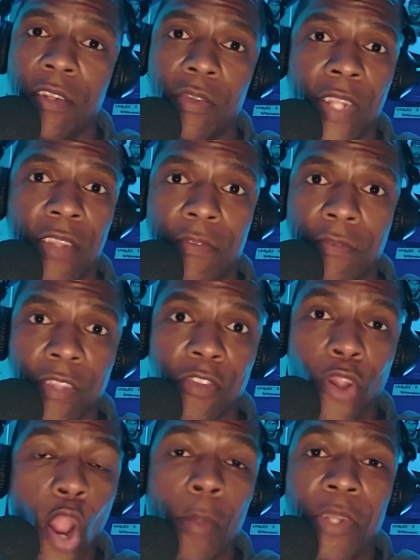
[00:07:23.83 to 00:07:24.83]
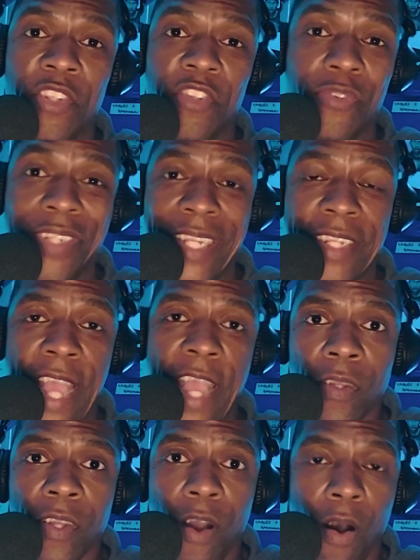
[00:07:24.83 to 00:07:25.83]
Dude, that's garbage that you did
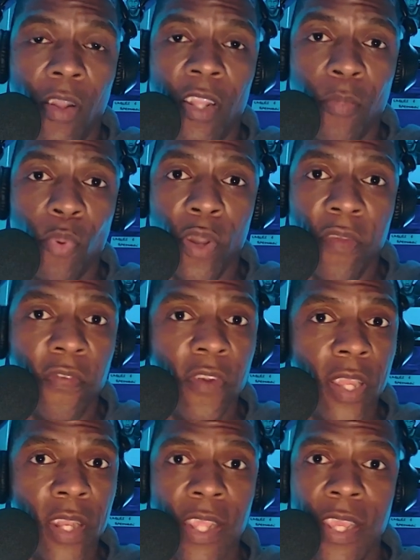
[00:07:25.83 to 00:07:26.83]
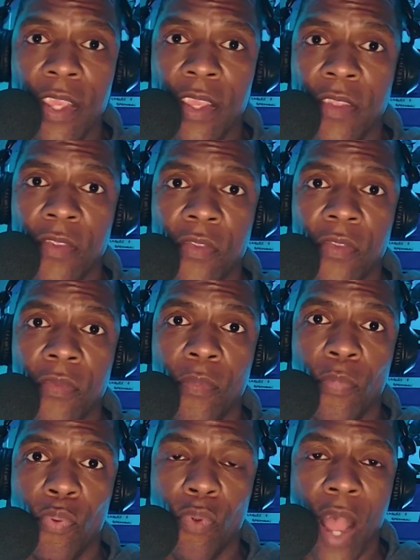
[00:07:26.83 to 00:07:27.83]
that. Calling boyfriend is
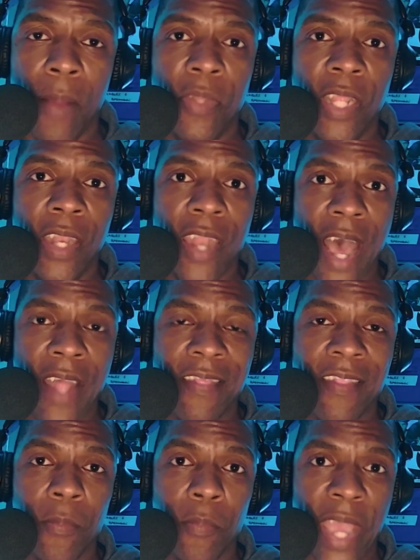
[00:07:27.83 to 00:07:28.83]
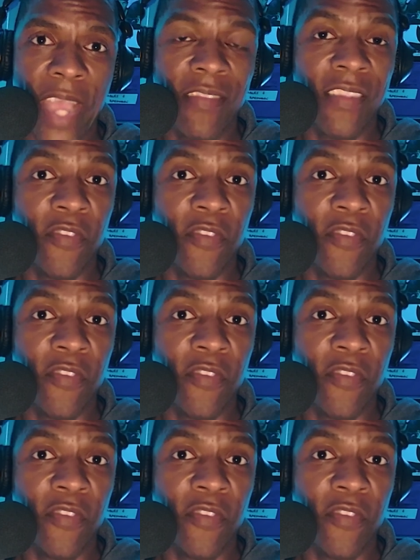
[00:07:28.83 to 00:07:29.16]
probably not the best.